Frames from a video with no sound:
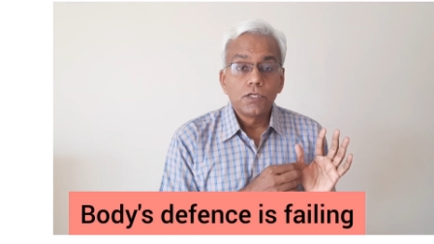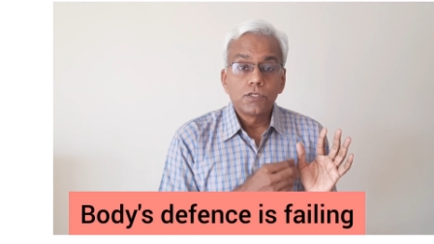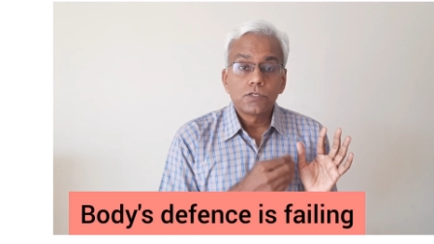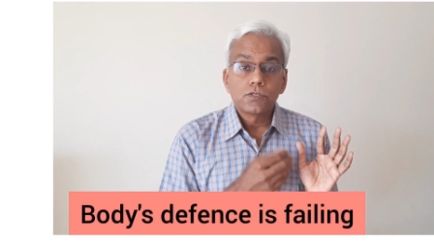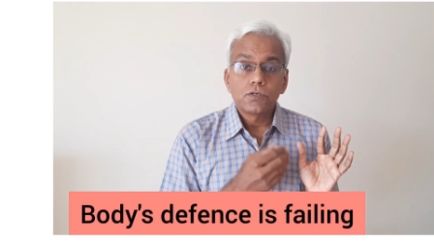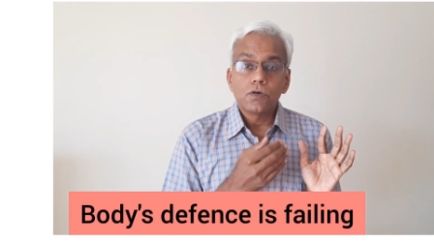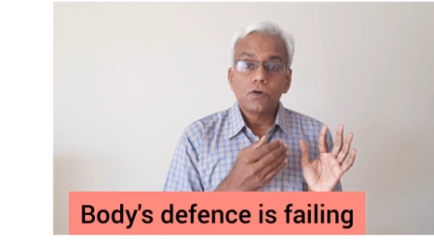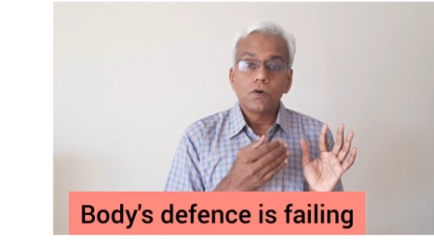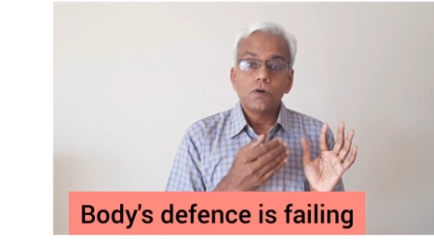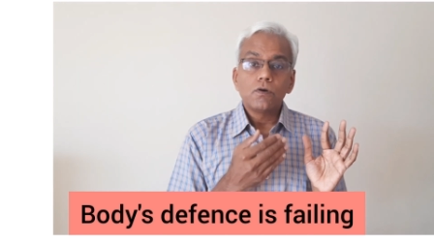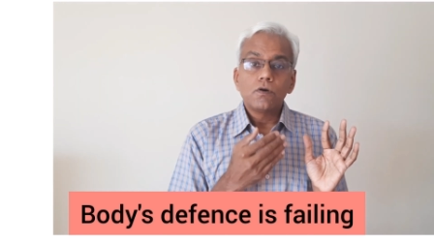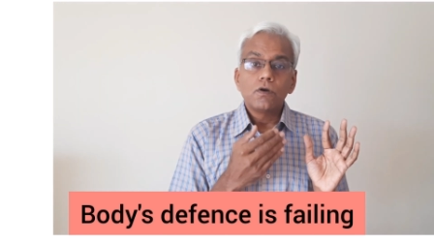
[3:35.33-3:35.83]

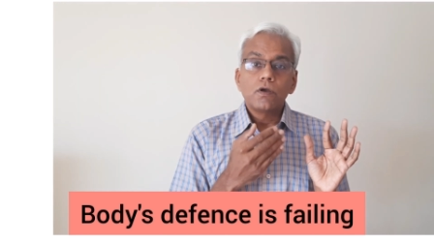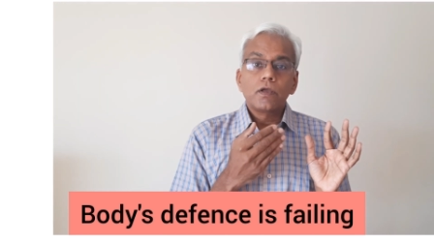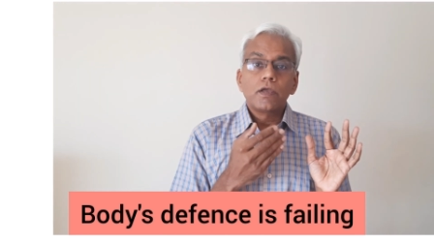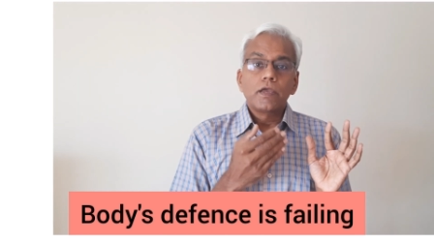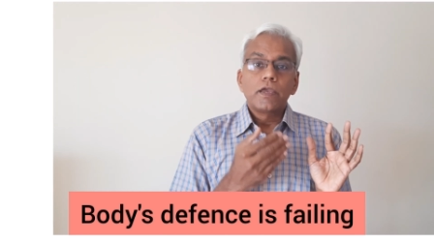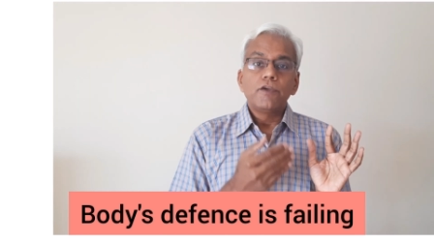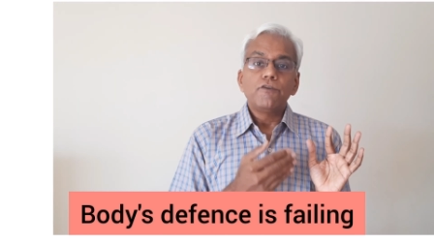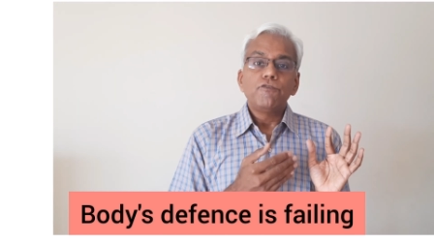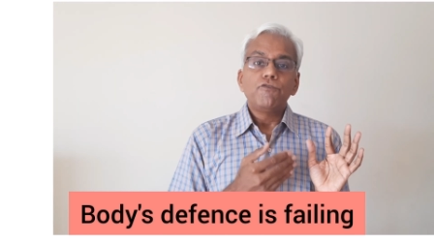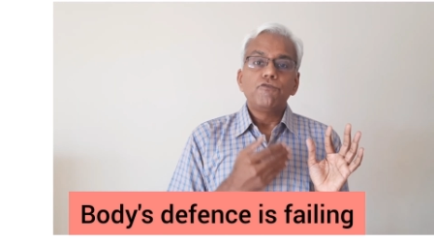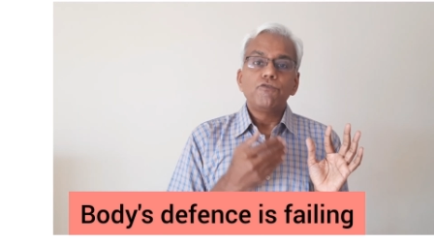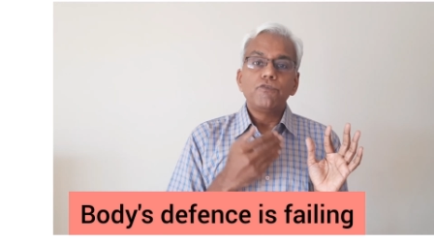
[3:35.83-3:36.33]
So
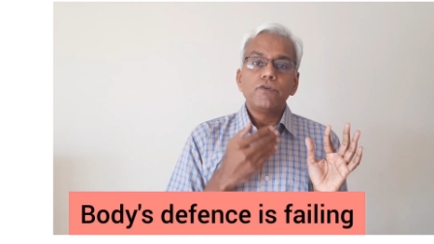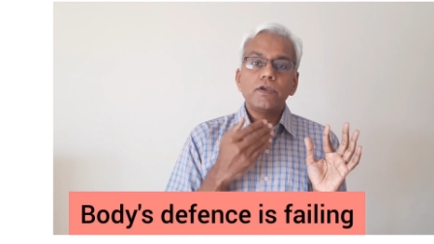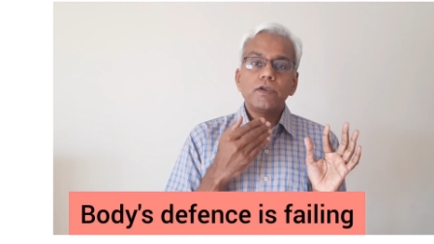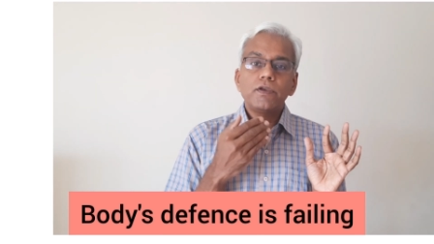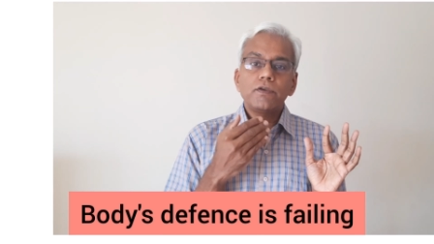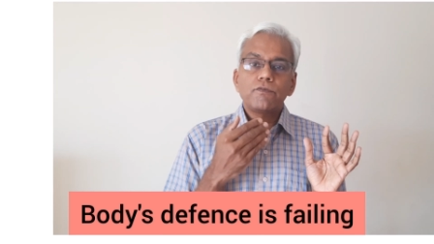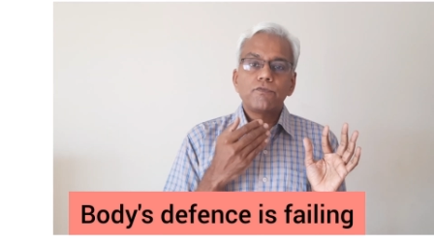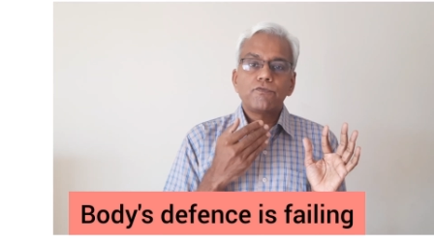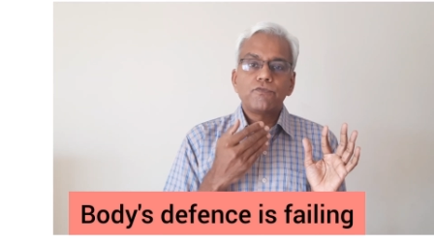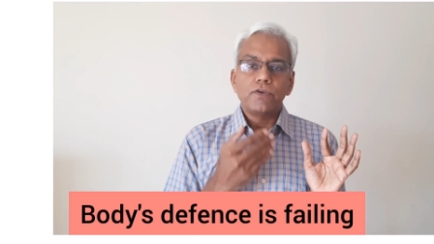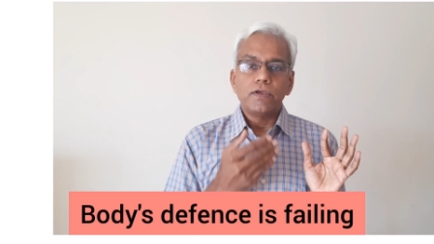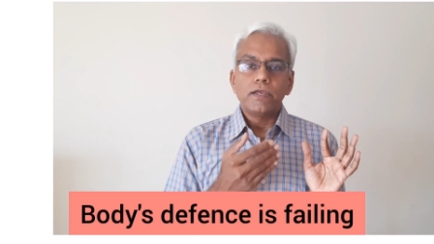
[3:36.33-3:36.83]
if
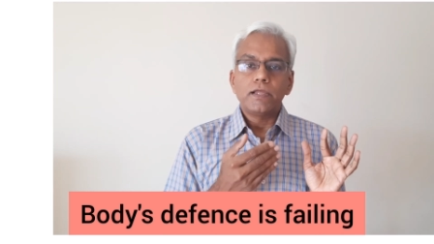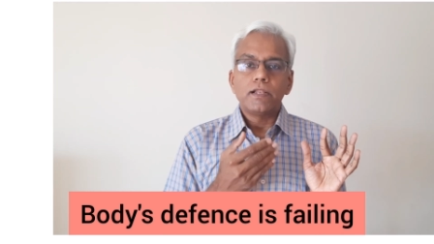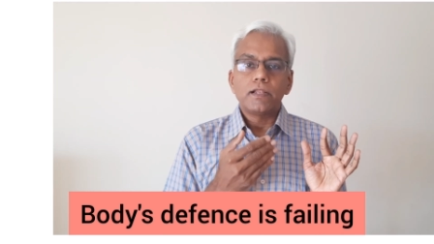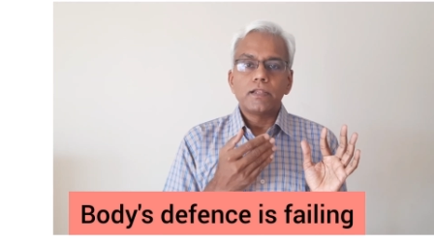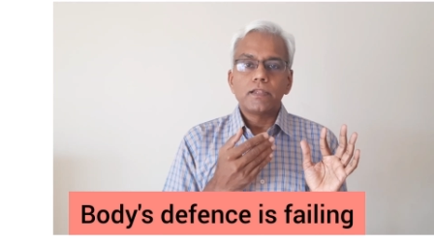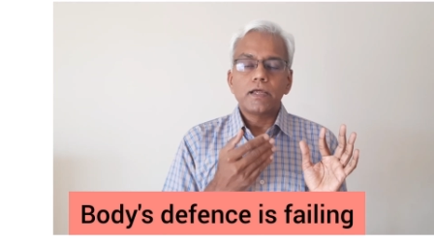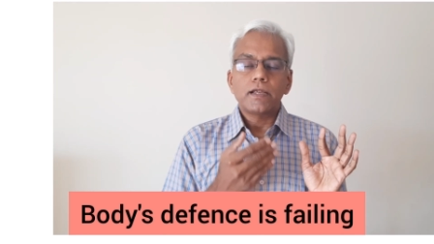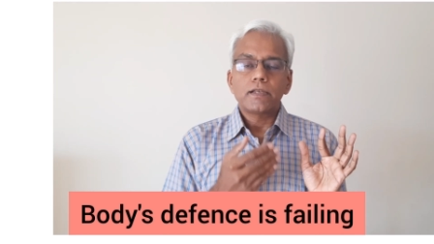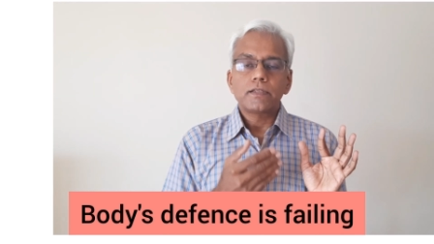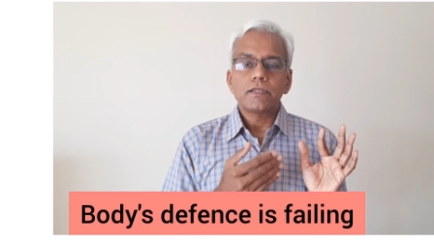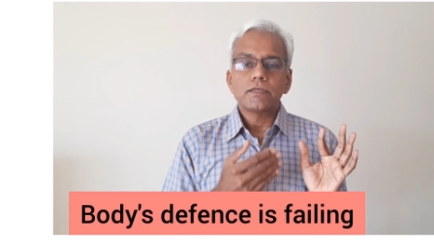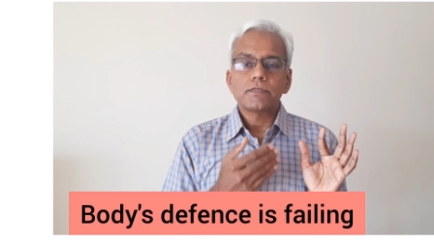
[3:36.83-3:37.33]
we feel
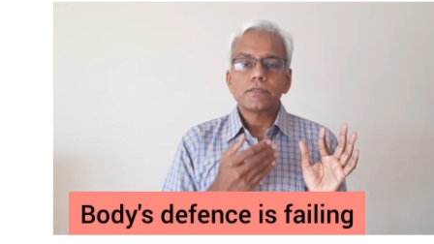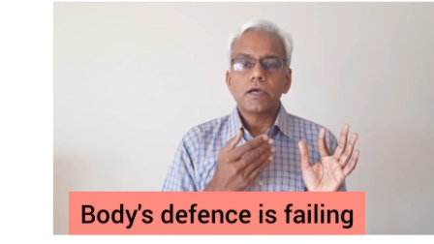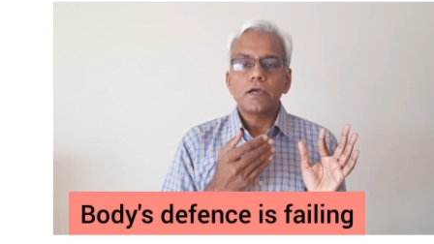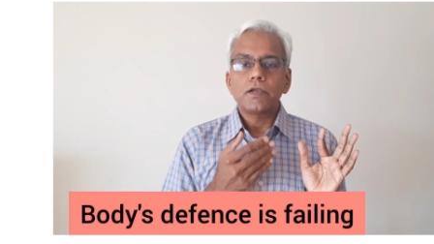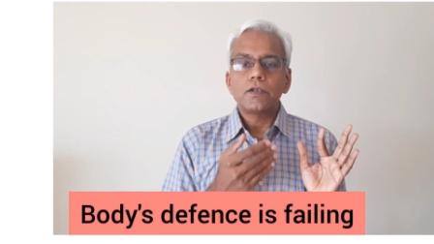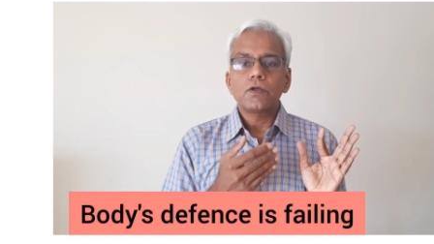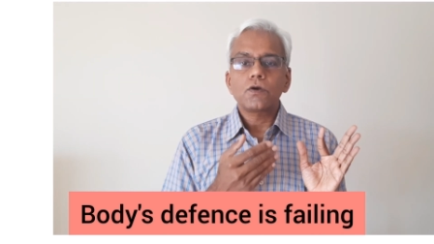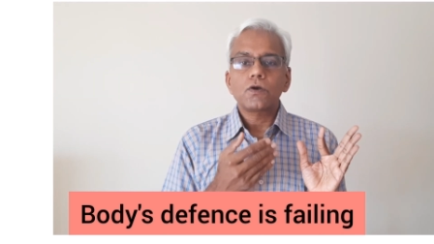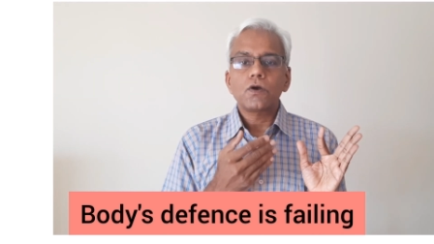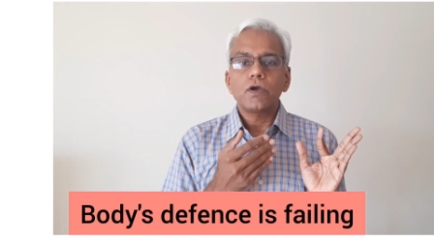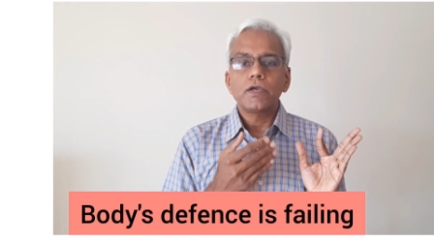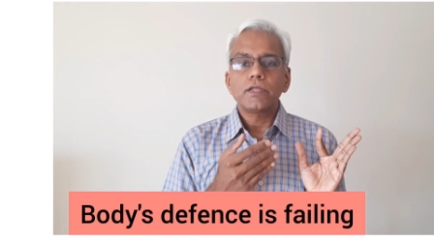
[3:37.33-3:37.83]
that the
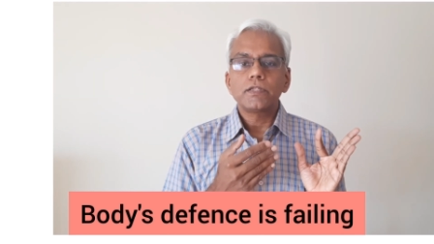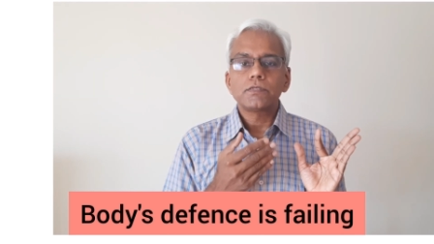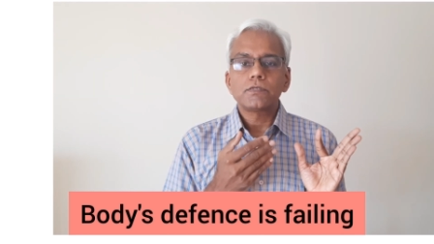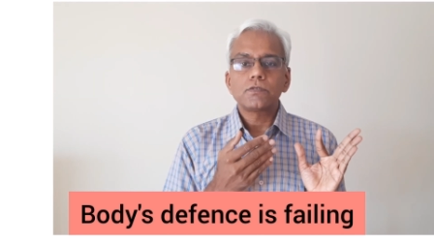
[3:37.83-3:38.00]
cytokine